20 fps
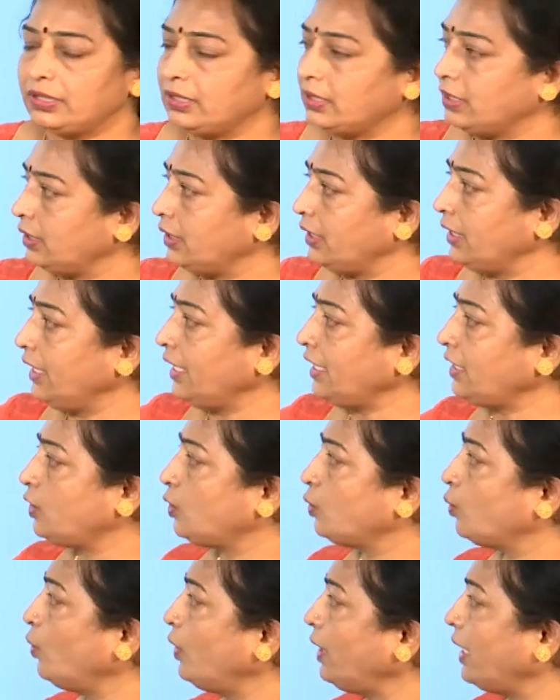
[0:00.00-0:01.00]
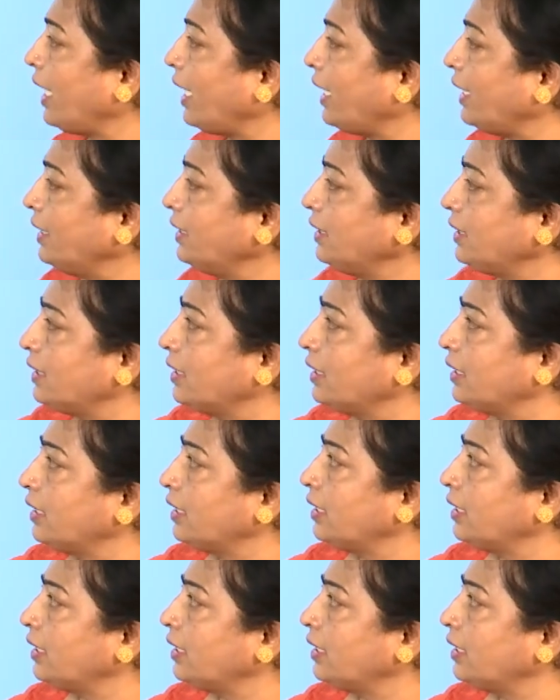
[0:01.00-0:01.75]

these two lines